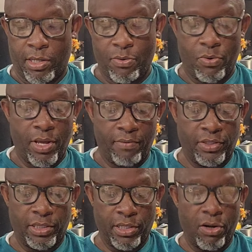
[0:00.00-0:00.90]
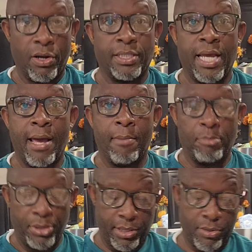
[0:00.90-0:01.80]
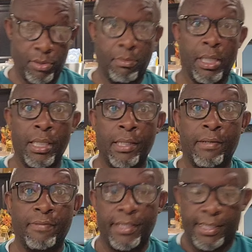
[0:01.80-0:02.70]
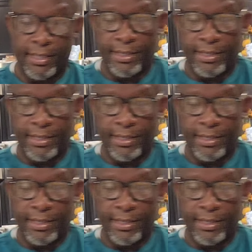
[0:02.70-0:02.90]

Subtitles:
won't have such a hard time putting on my gloves.